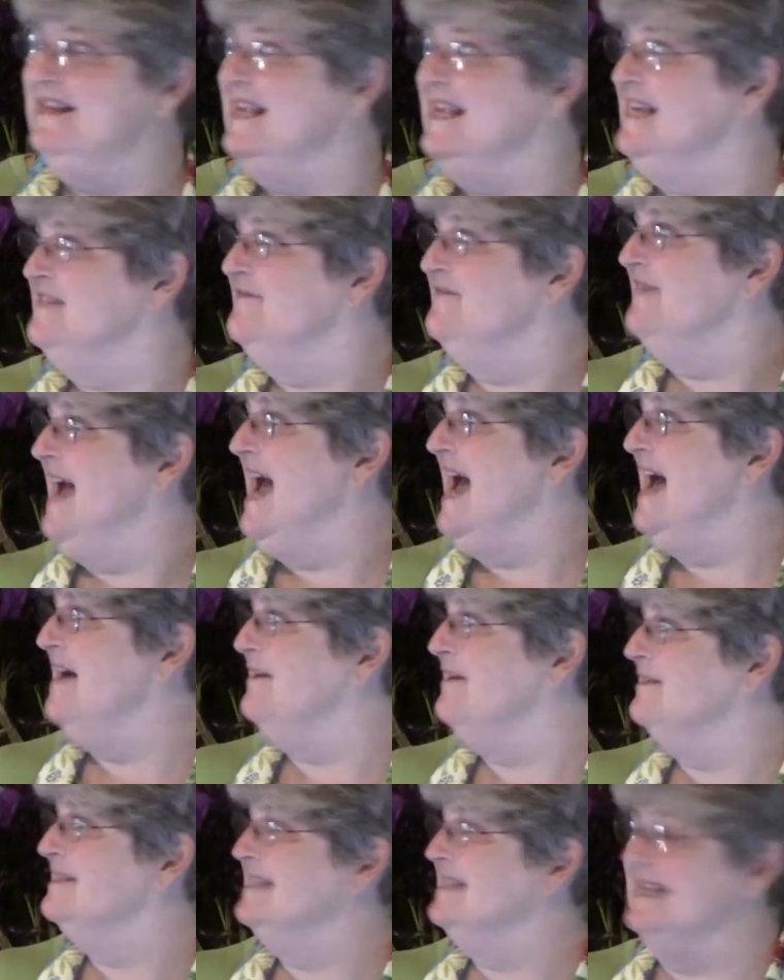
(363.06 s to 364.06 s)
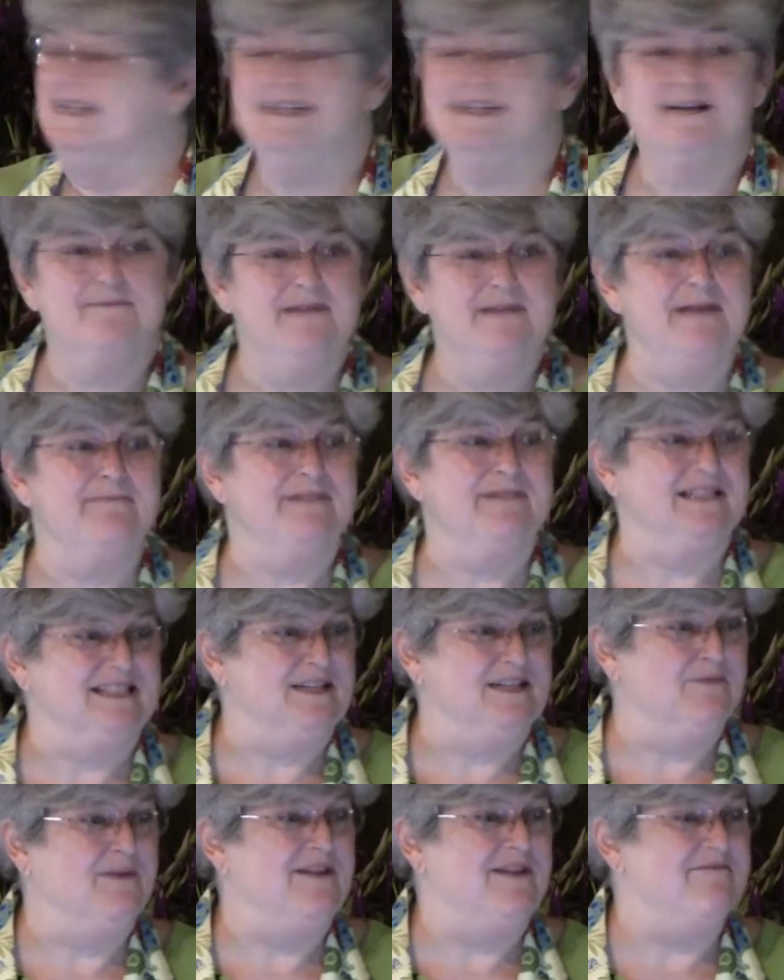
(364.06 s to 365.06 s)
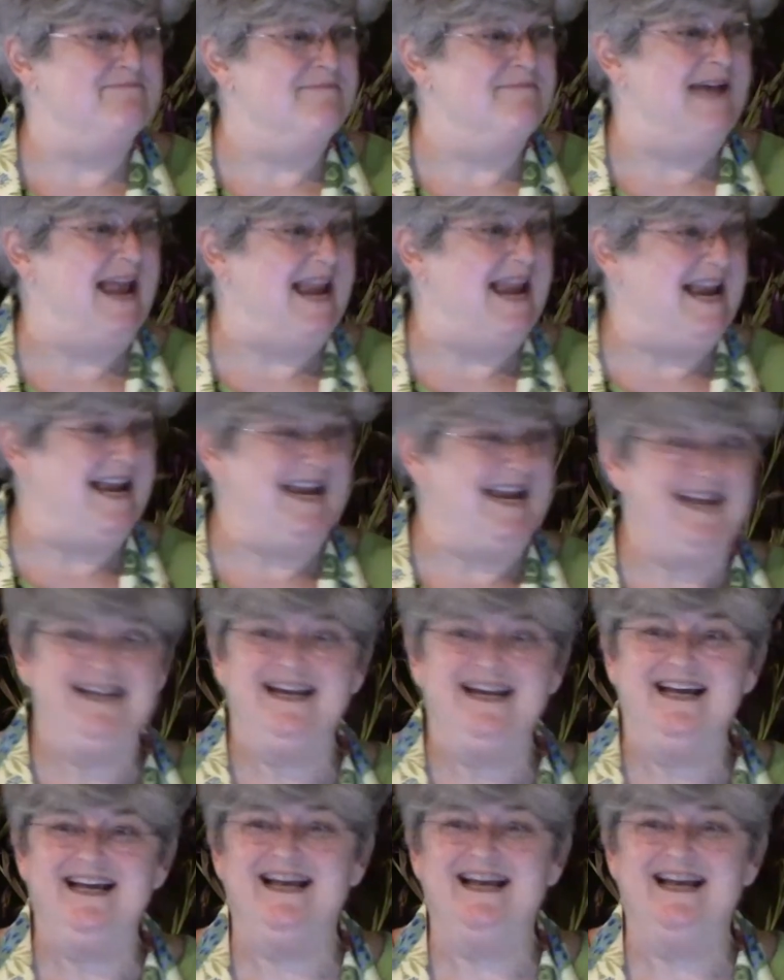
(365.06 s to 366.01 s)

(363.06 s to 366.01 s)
these vows, these commitments that we've made,